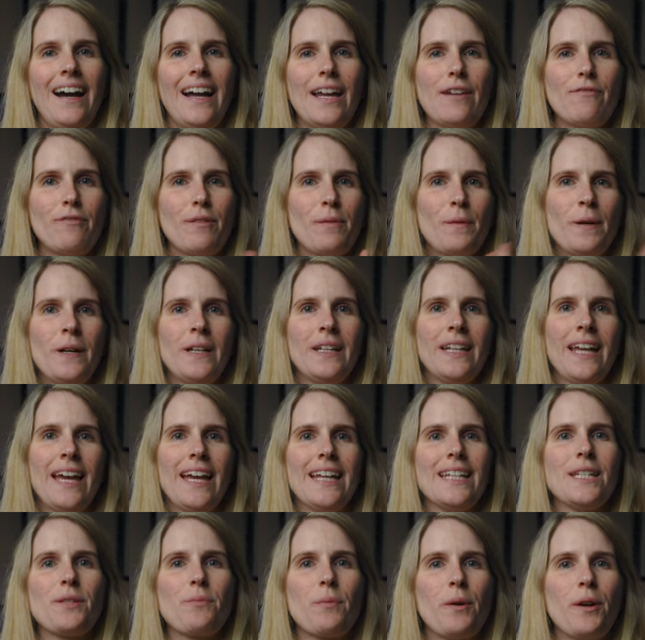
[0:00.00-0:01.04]
Hi everyone
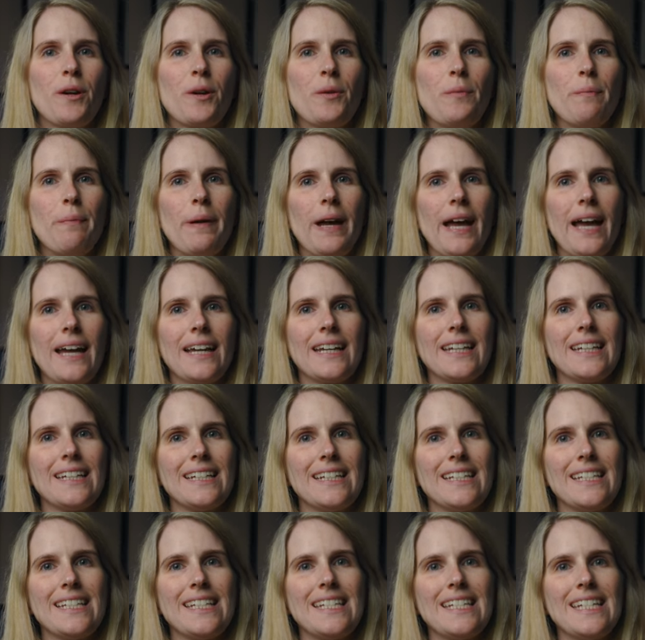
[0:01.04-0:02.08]
and welcome back.
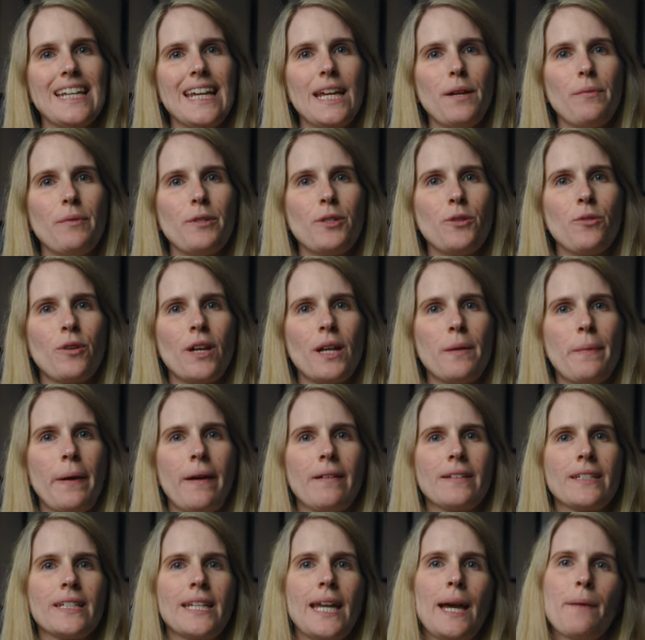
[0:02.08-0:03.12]
Today we're talking
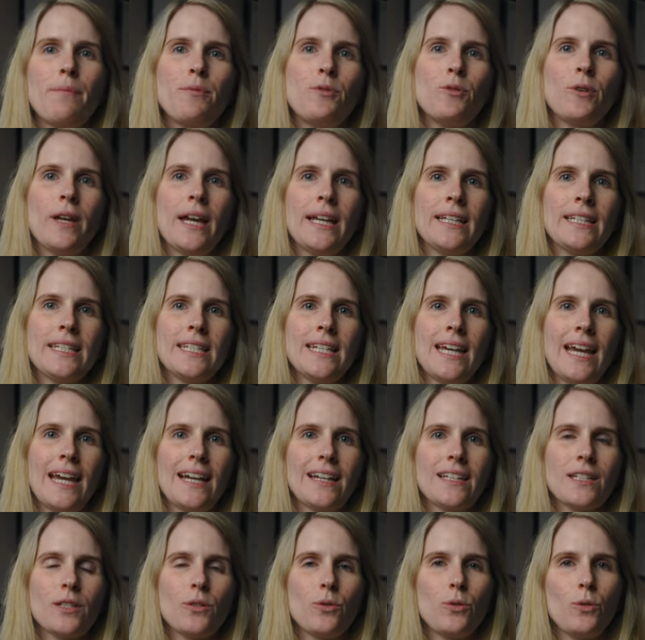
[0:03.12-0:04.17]
about capital gains
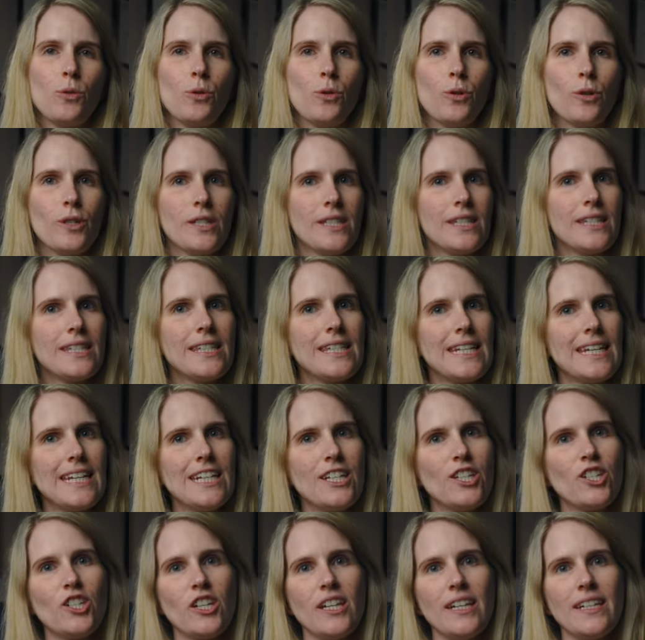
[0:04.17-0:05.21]
tax, or
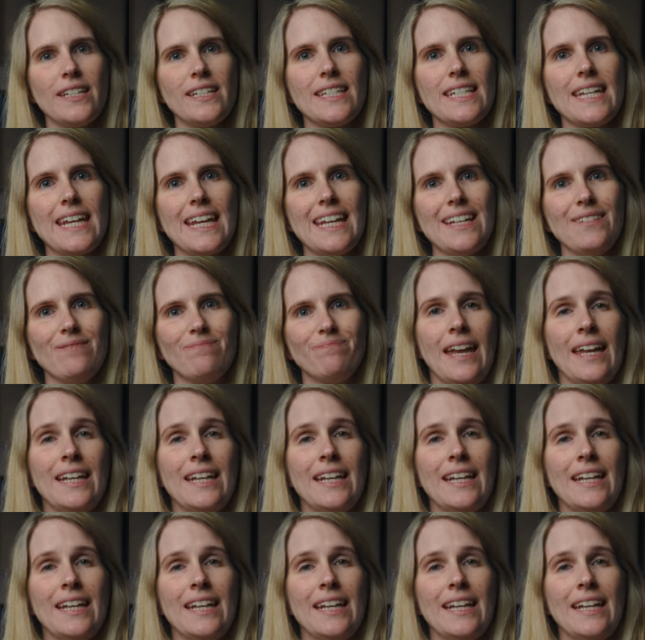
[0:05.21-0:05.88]
CGT.